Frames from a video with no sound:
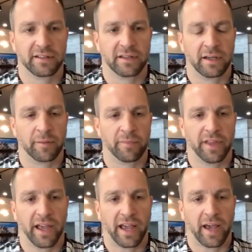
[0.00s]

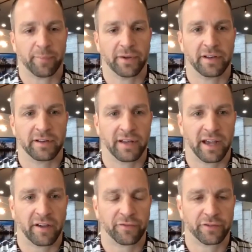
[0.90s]
that happened
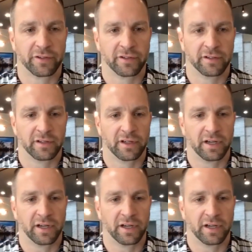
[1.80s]
after